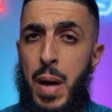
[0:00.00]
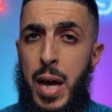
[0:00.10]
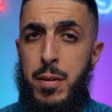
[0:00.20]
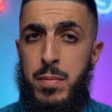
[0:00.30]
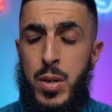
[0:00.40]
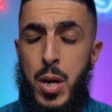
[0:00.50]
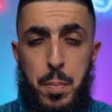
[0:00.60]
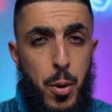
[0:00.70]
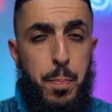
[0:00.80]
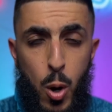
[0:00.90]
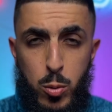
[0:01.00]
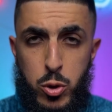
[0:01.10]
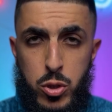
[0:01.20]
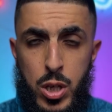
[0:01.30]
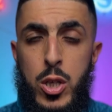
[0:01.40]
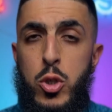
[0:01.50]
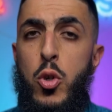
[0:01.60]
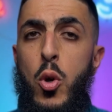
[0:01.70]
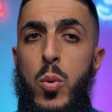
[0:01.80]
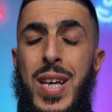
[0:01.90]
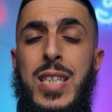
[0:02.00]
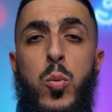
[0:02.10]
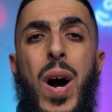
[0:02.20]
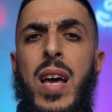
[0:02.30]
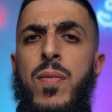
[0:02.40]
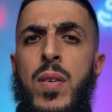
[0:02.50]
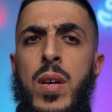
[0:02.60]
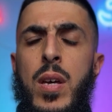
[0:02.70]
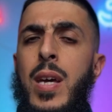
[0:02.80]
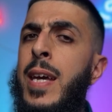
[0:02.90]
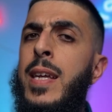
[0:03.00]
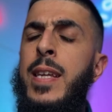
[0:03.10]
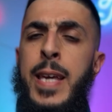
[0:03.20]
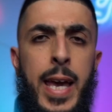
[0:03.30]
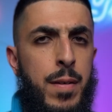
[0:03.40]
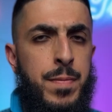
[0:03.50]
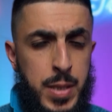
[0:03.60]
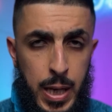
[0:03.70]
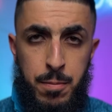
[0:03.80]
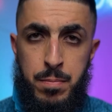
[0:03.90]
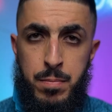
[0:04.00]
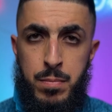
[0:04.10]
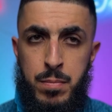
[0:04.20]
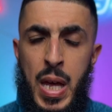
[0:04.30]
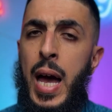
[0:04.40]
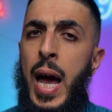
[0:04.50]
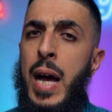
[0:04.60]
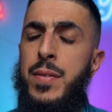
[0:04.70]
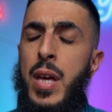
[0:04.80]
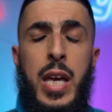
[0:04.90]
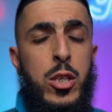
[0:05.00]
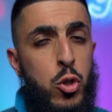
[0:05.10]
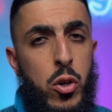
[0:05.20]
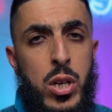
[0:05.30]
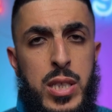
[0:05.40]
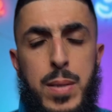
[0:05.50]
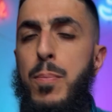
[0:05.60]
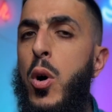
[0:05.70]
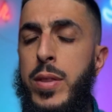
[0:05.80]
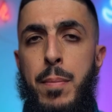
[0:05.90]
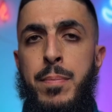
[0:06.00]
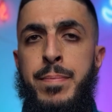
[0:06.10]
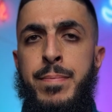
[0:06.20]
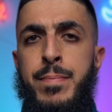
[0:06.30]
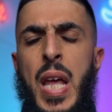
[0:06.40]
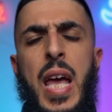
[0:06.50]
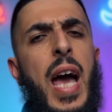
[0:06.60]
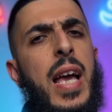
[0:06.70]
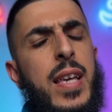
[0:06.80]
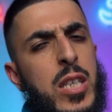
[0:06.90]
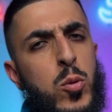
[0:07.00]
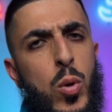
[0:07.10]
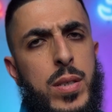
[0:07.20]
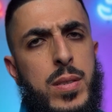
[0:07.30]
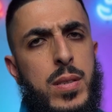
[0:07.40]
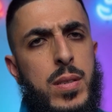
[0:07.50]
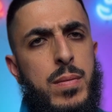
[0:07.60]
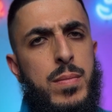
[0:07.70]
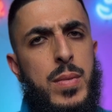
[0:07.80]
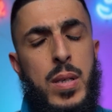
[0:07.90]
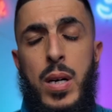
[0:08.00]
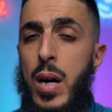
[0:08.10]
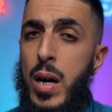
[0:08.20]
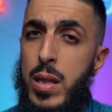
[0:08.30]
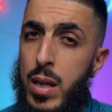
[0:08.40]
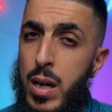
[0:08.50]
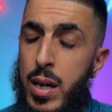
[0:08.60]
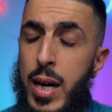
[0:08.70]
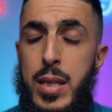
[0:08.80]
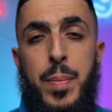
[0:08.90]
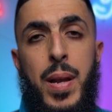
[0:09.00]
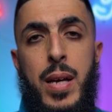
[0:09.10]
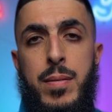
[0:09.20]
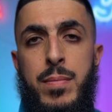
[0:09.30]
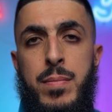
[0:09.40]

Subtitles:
man proposed to his wife in KFC and a journalist mocked them. And guess what? Allah had a plan